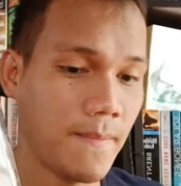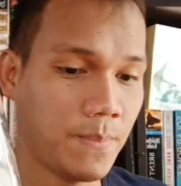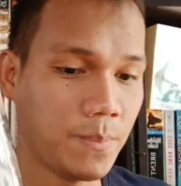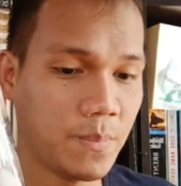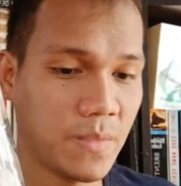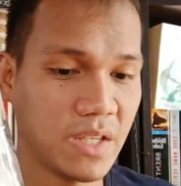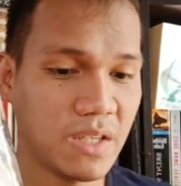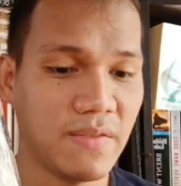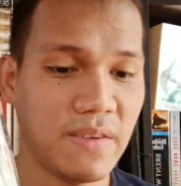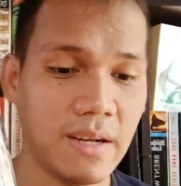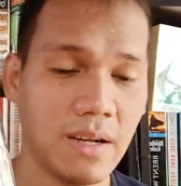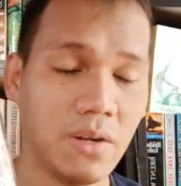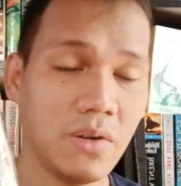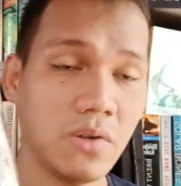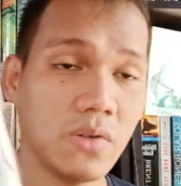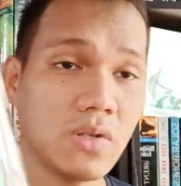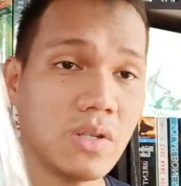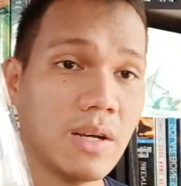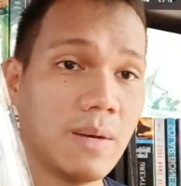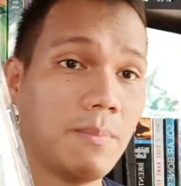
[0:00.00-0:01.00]
this
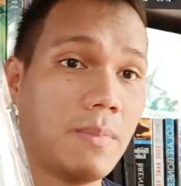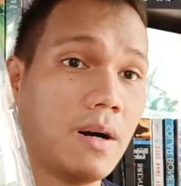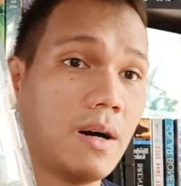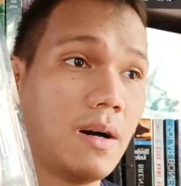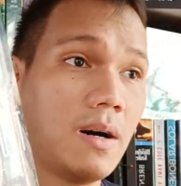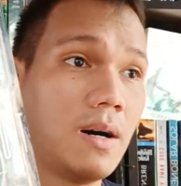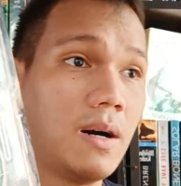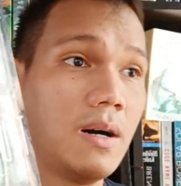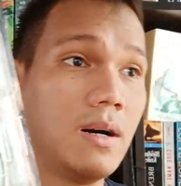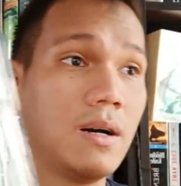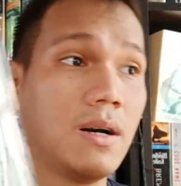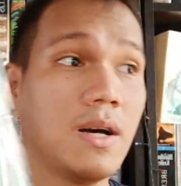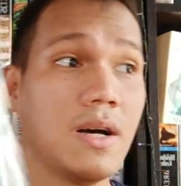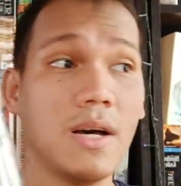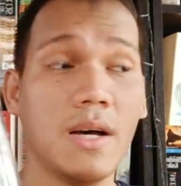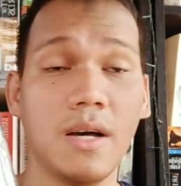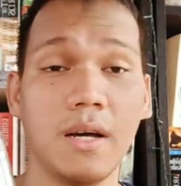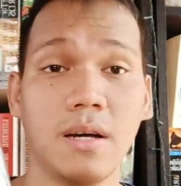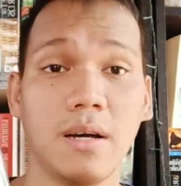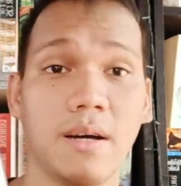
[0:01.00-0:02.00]
follows about
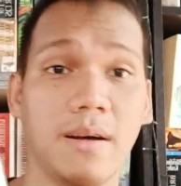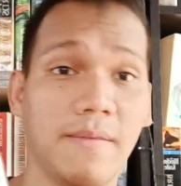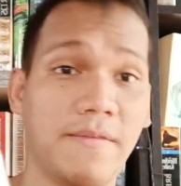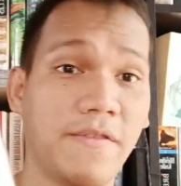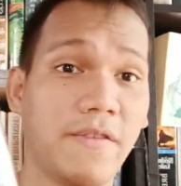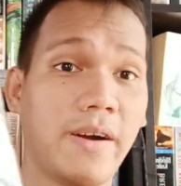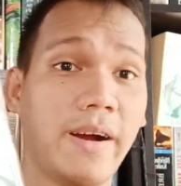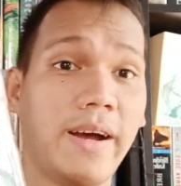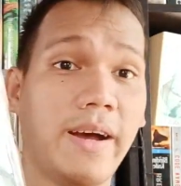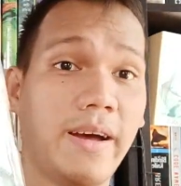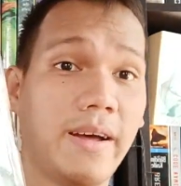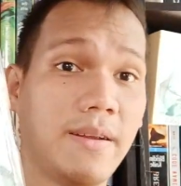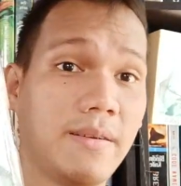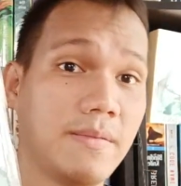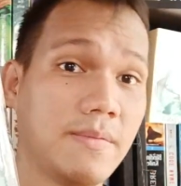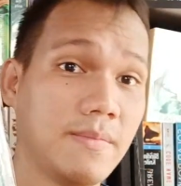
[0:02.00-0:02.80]
a friend,